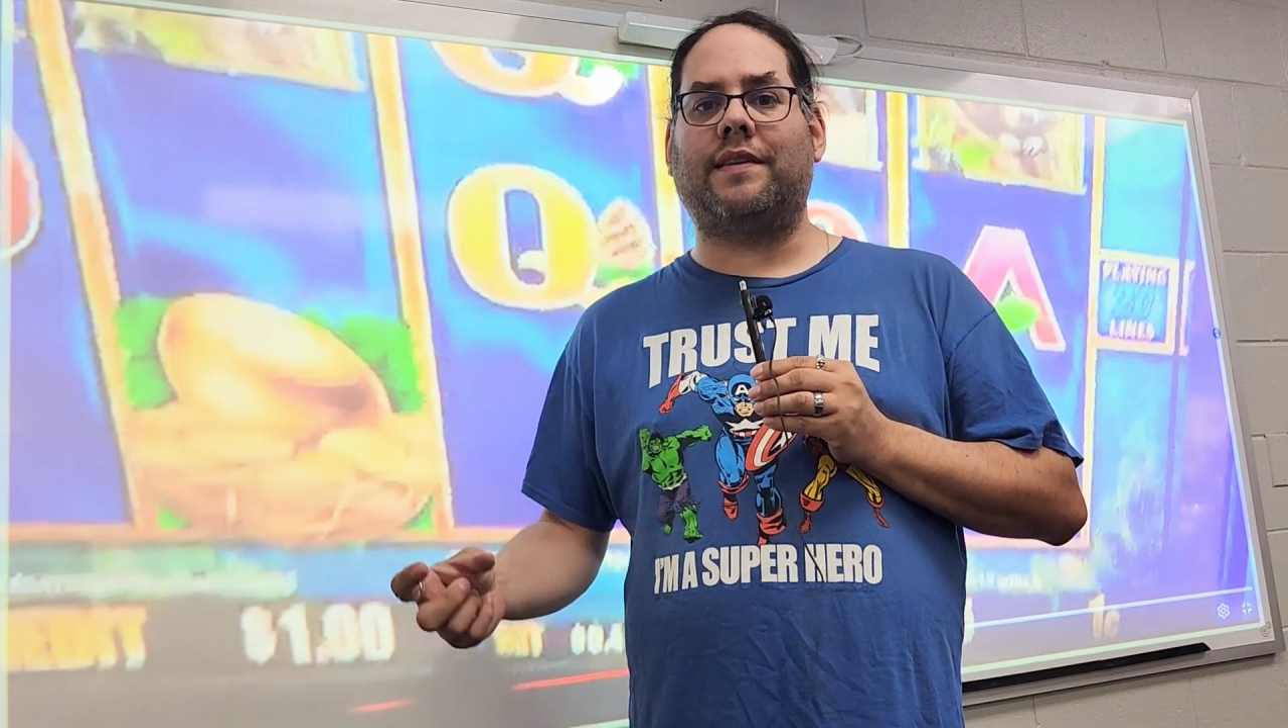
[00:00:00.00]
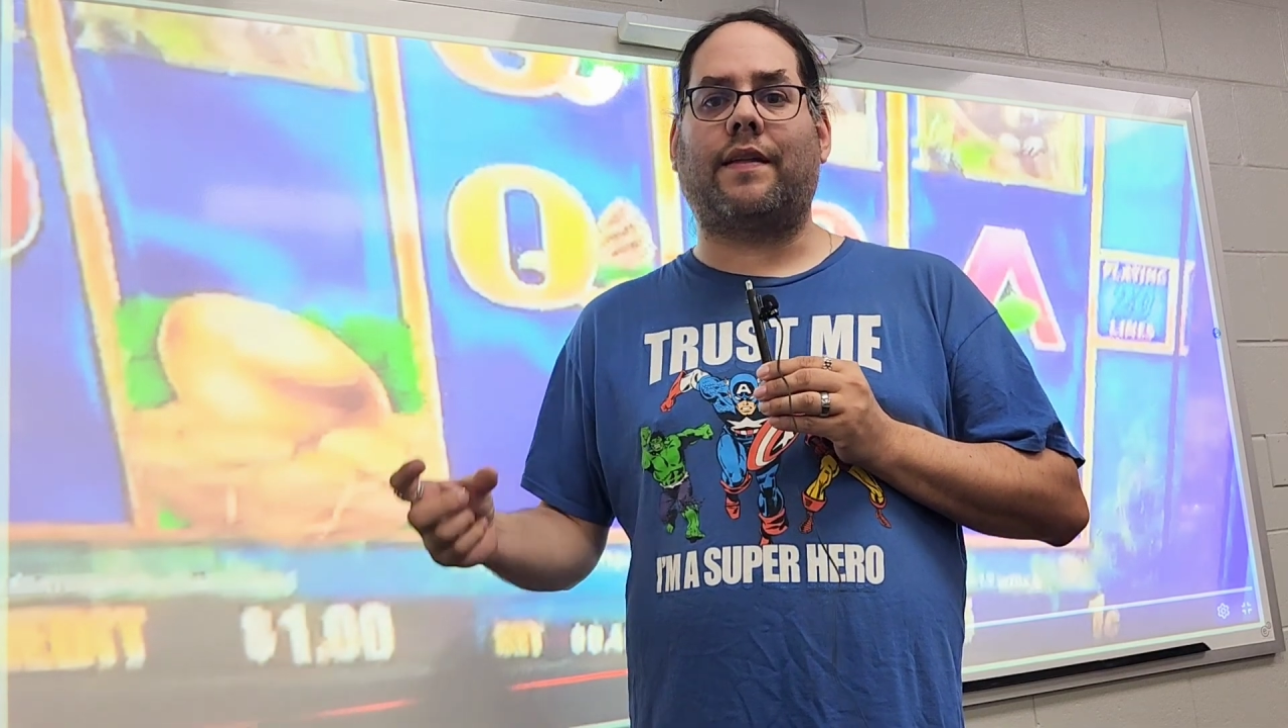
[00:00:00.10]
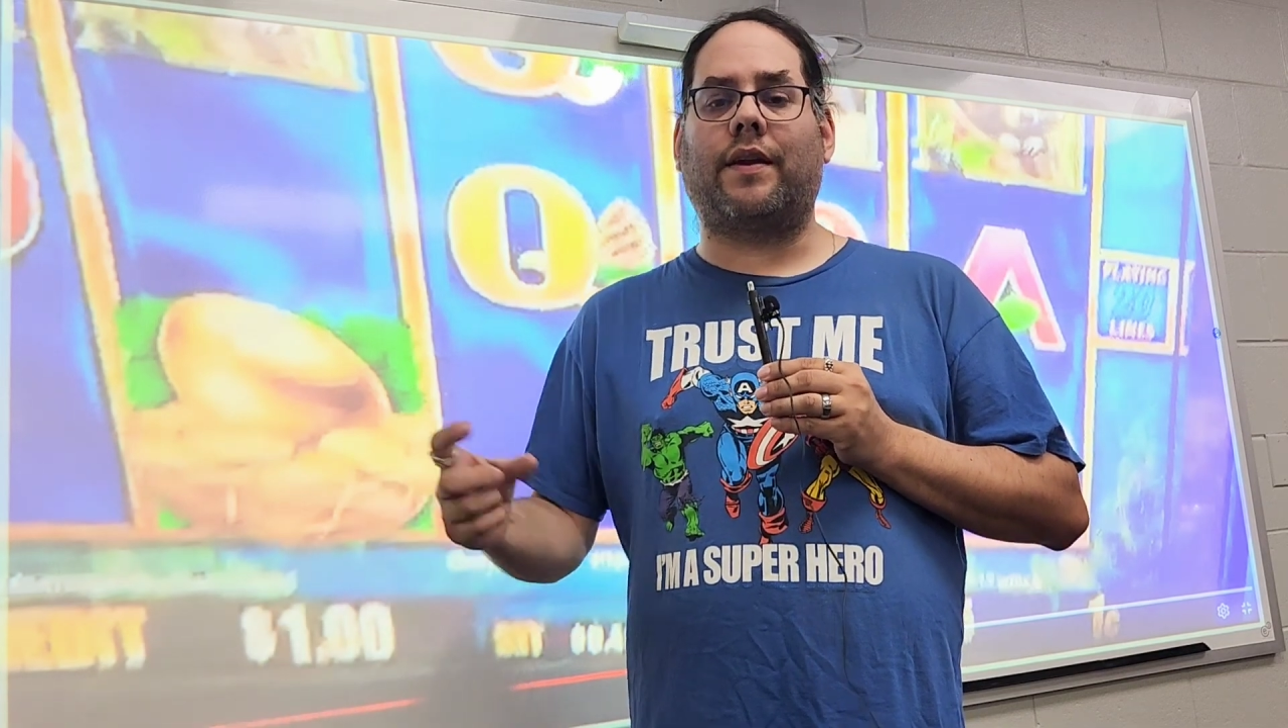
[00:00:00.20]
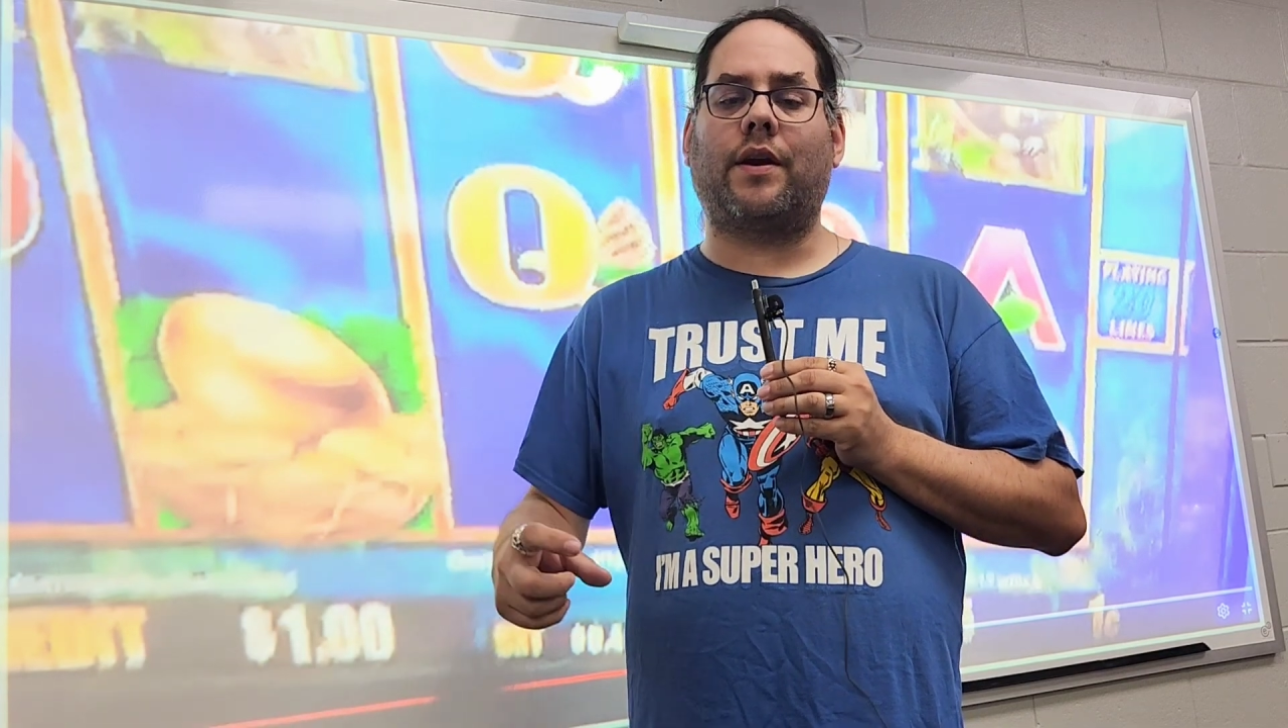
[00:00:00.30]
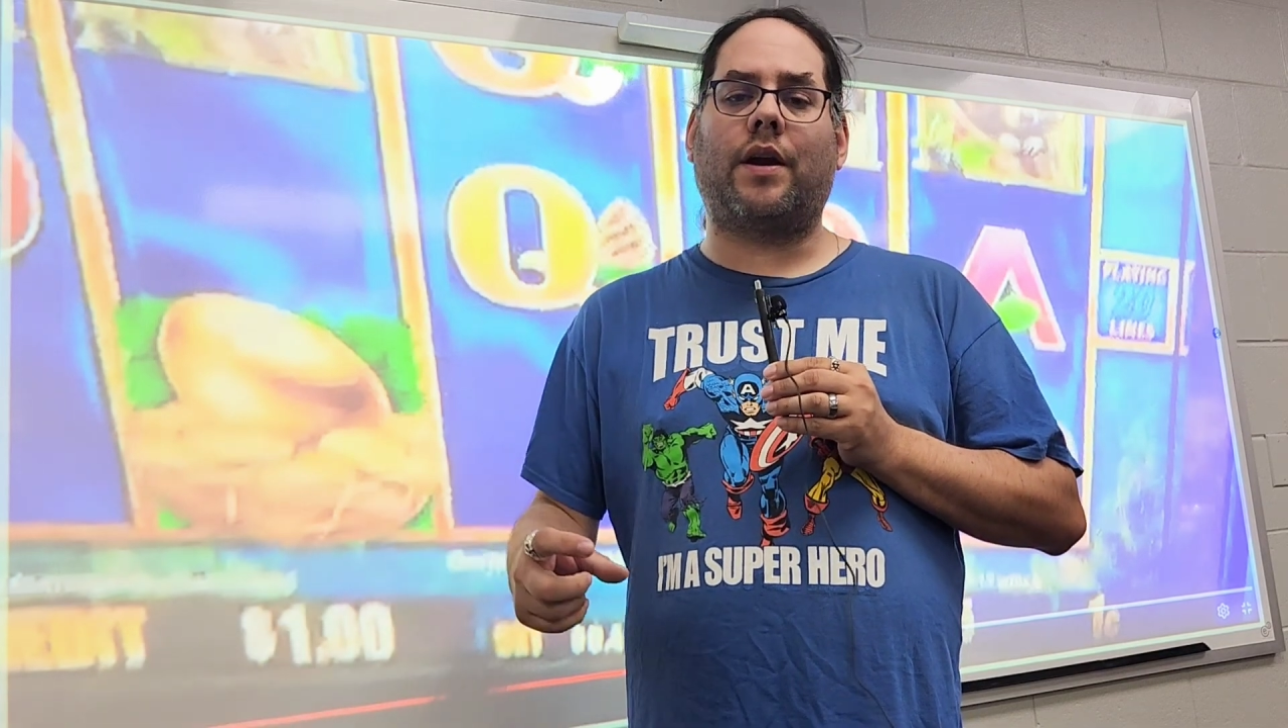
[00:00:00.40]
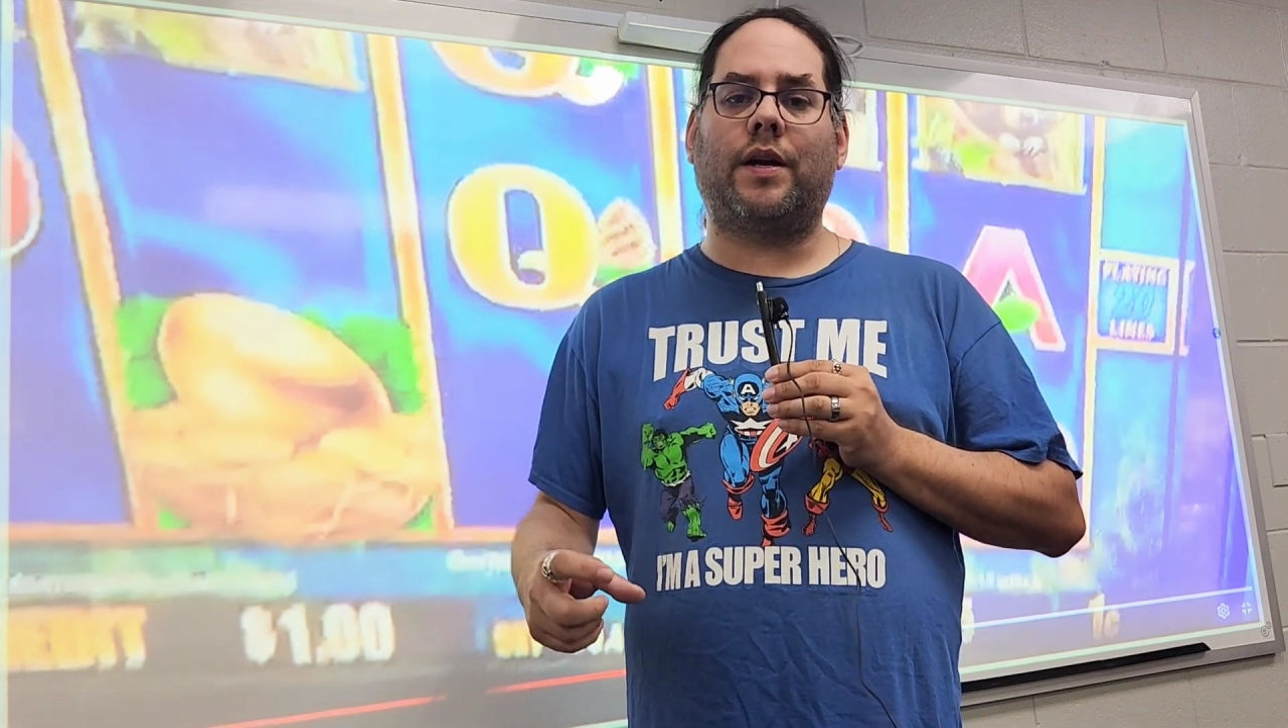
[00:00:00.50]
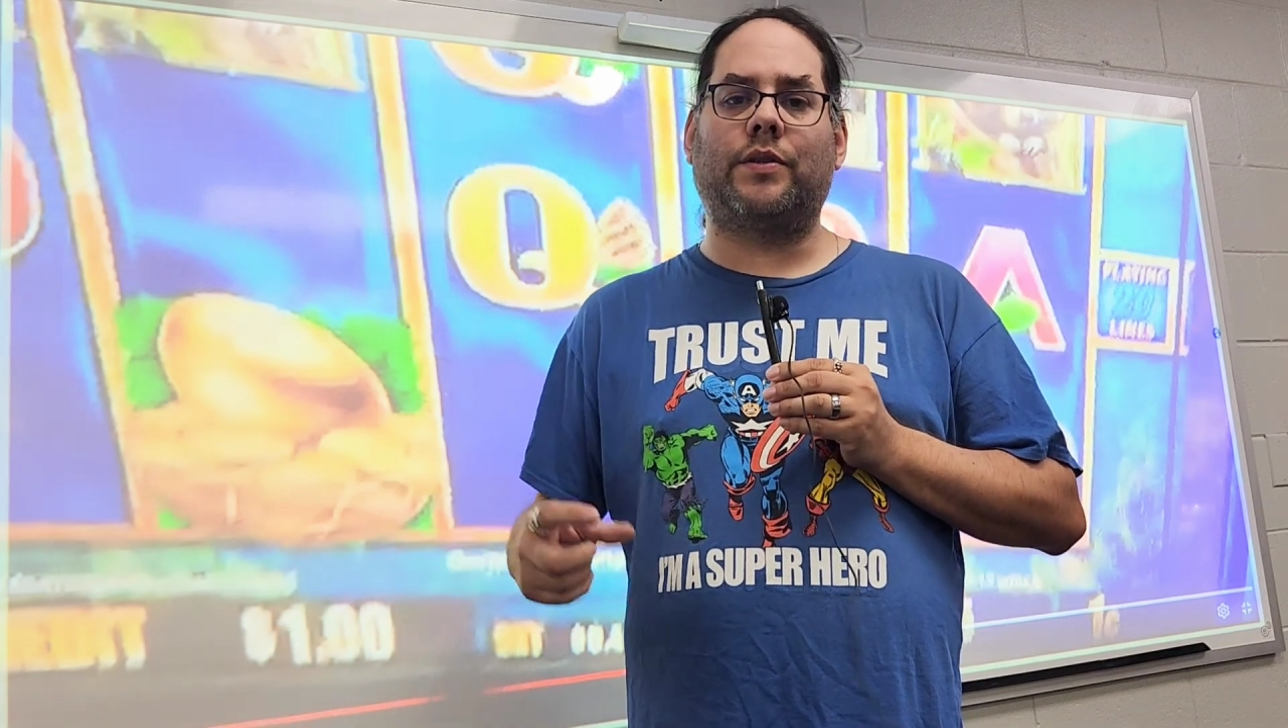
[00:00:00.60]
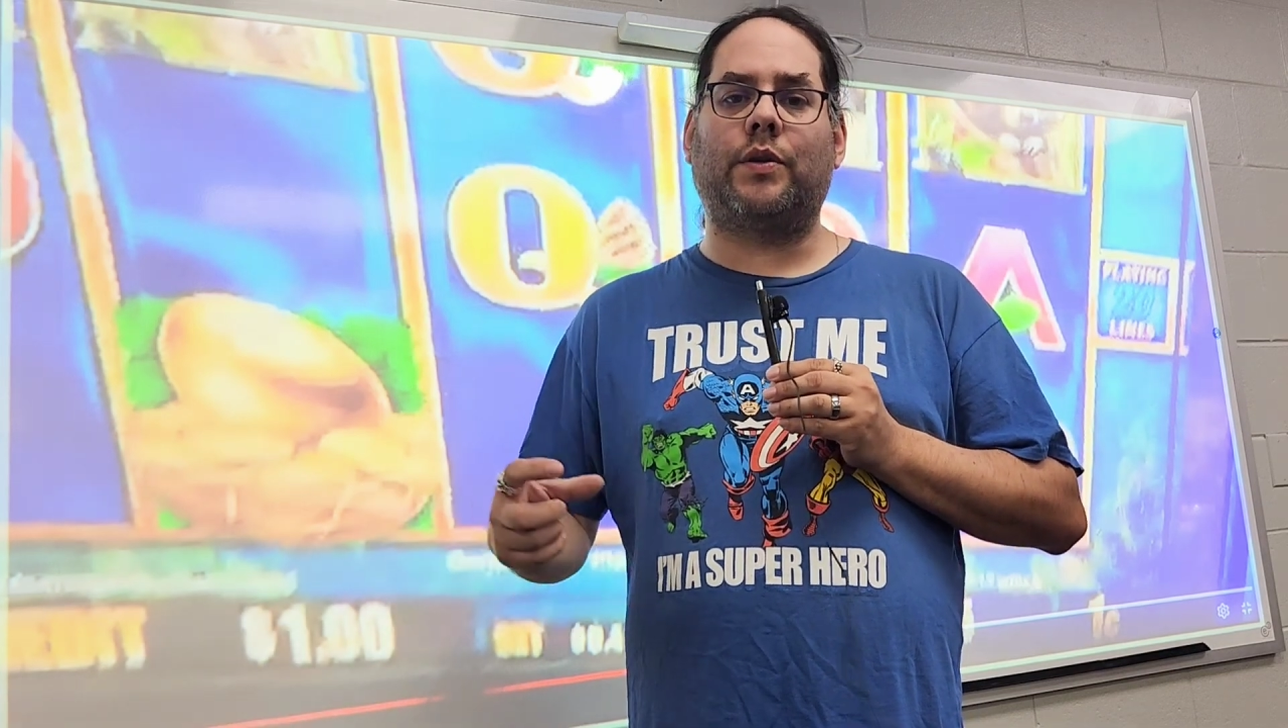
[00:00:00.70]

on the card,